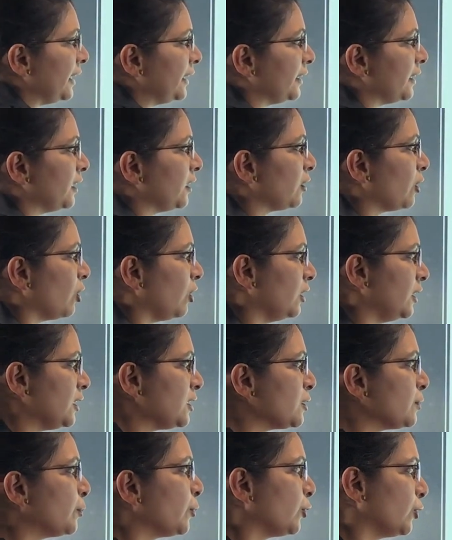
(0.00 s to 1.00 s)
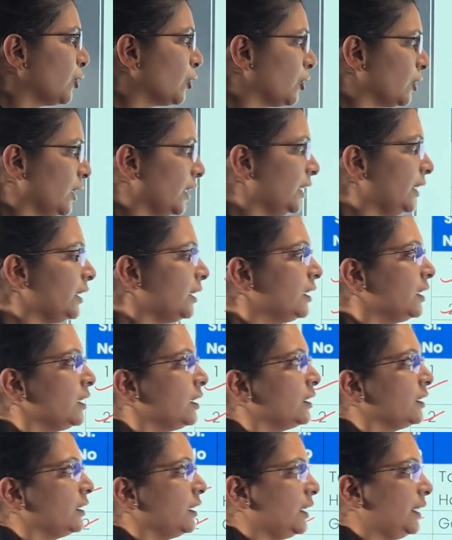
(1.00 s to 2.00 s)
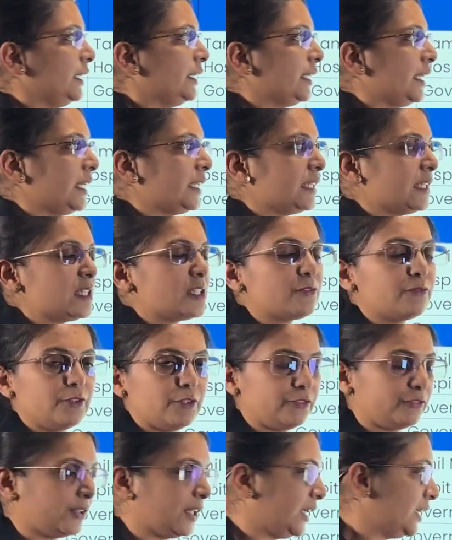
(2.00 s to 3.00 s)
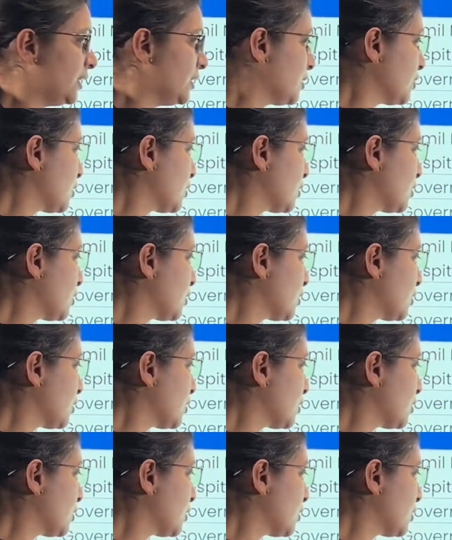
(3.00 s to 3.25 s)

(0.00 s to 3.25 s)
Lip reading: Dental College Pudukottai, the intake is 50.